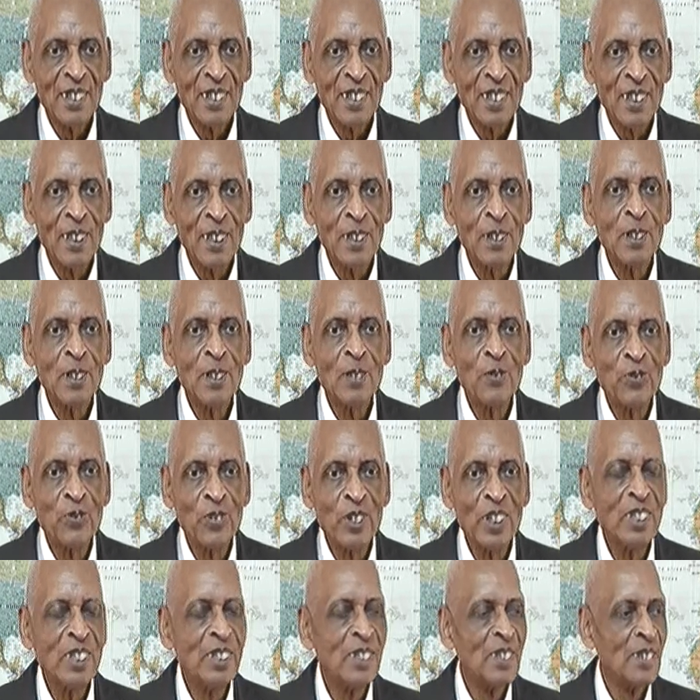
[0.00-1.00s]
in
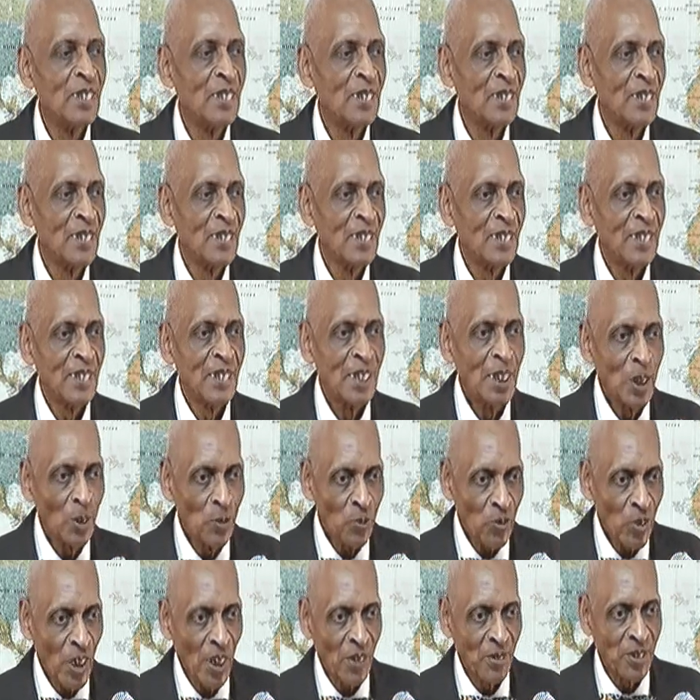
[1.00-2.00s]
defeating the
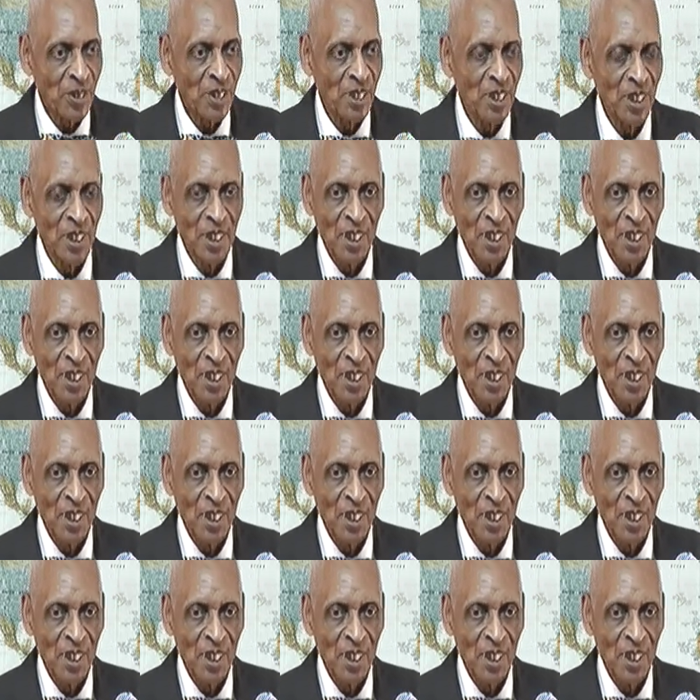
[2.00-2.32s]
Confederacy.